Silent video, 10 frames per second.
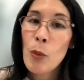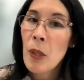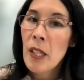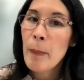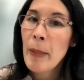
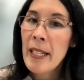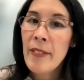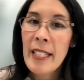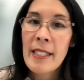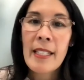work by
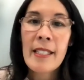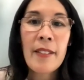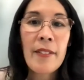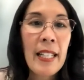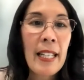advancing
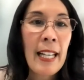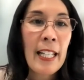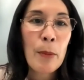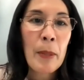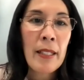civic
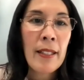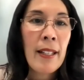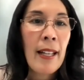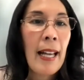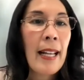engagement
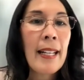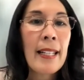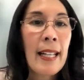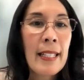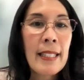and
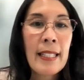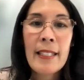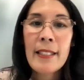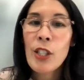connecting,